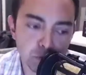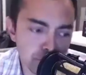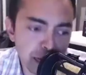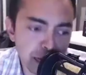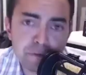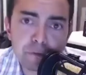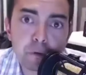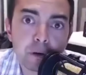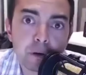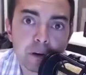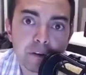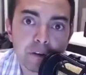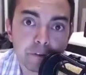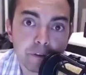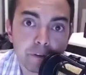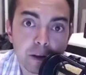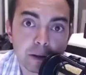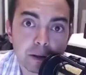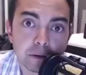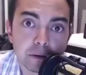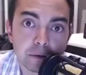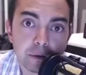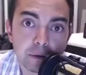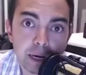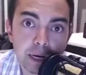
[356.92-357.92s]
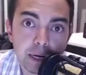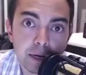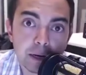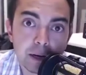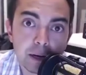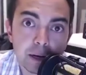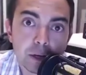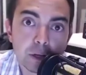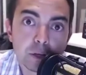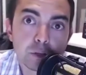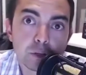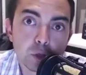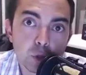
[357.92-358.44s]
for it up front, right?
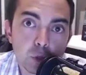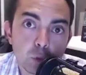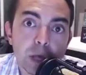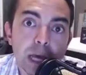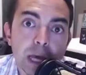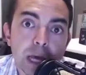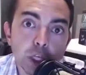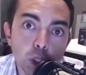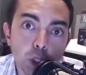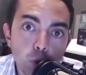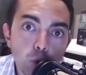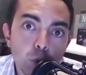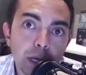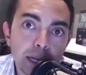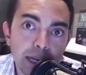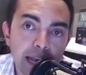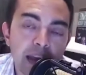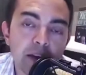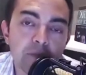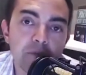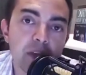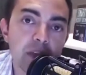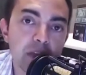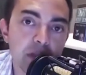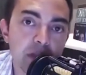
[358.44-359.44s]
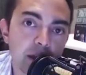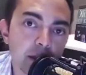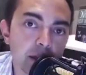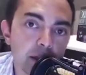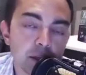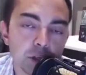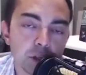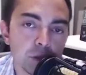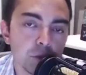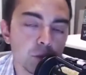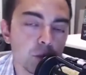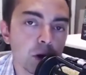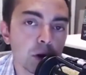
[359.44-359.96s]
So that you can have the thing
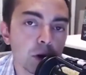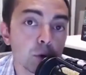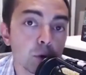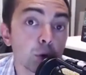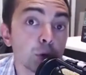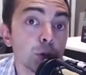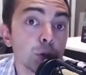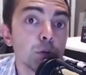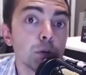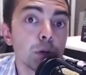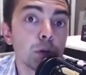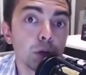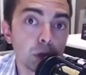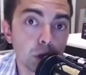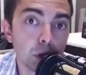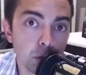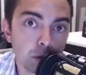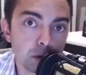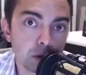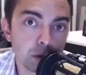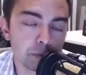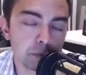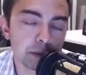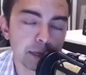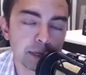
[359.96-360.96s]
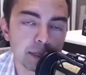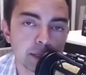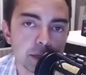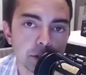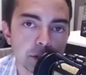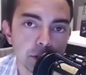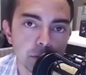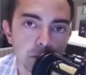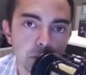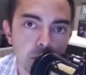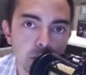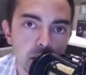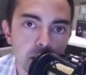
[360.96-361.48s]
that you want, or you can go to the place
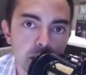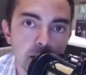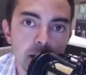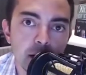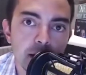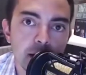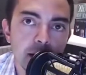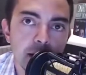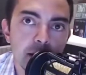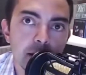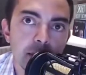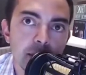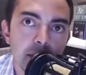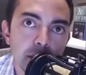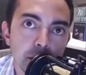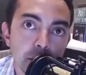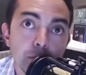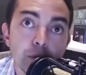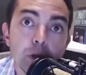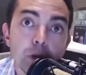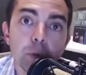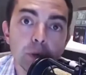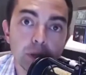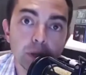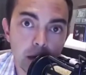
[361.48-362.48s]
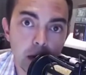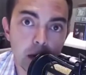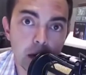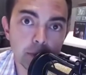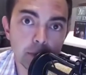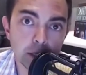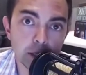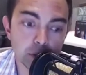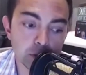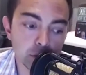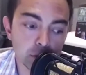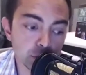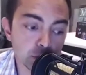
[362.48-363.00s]
that you want that is
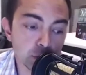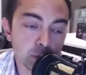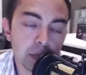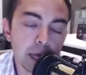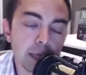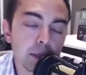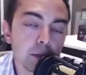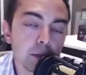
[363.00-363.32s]
coming. So you let those